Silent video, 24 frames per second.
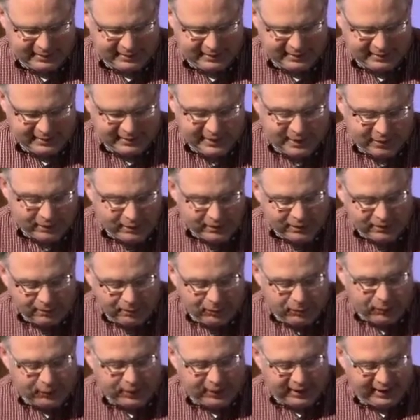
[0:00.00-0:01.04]
Now in the
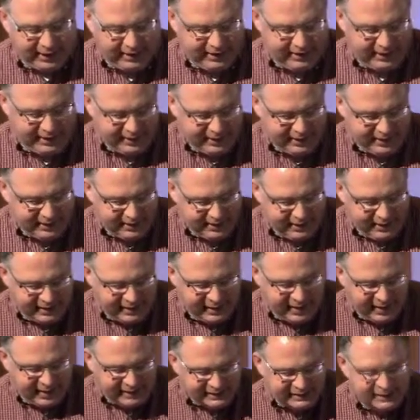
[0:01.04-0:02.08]
morning,
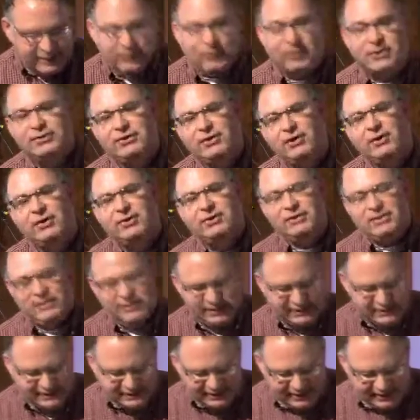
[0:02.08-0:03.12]
as he returned to the
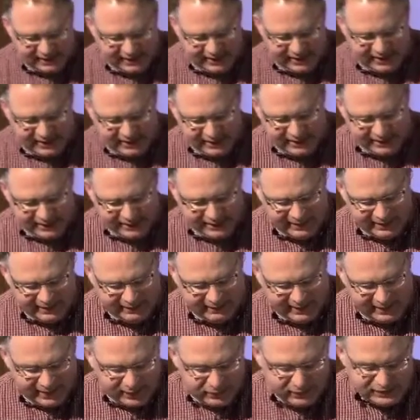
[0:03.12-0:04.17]
city,
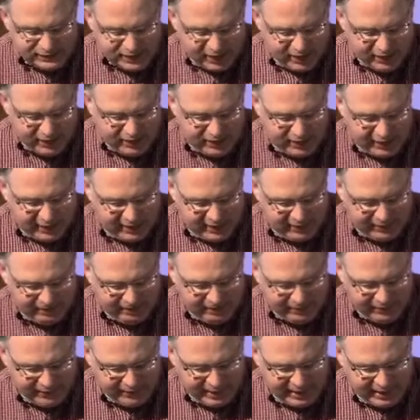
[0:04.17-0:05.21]
he was hungry,
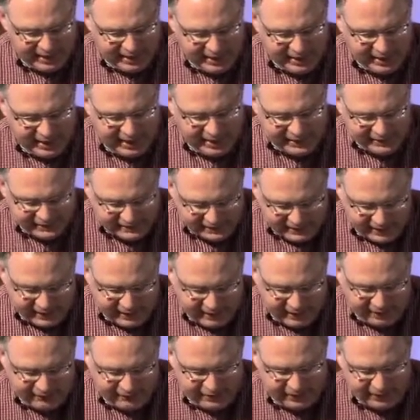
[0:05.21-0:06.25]
and seeing
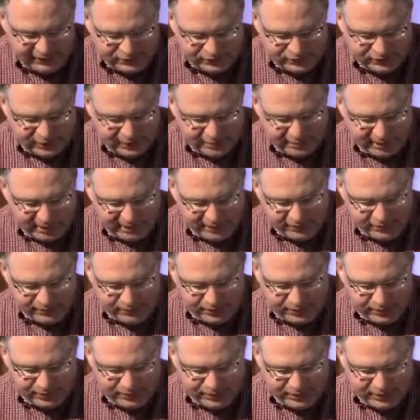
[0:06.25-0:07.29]
a fig tree by the
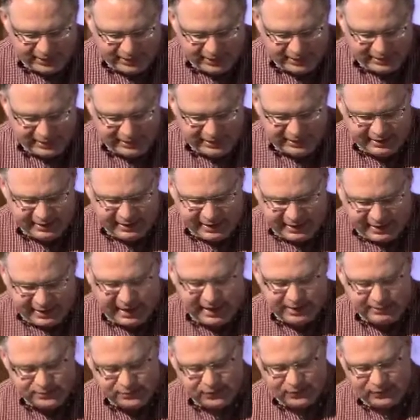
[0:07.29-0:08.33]
road, he
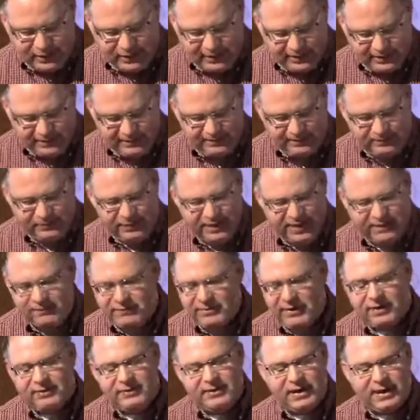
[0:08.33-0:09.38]
came to it and
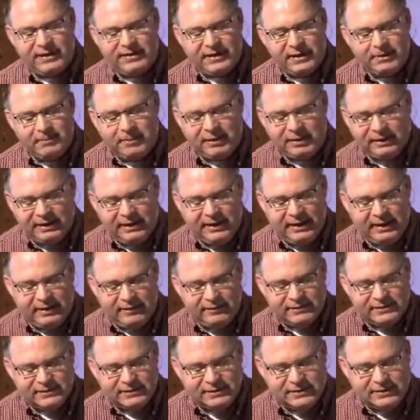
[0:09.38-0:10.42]
found nothing but
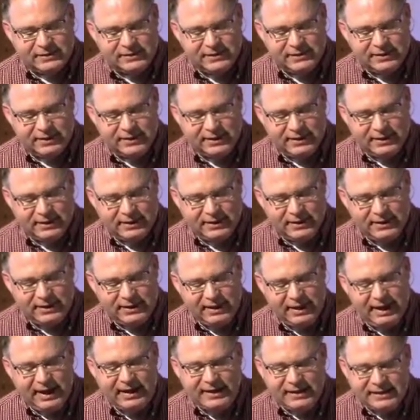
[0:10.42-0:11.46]
leaves.
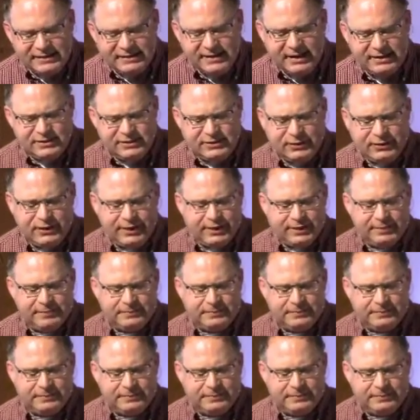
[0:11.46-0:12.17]
And he said to it,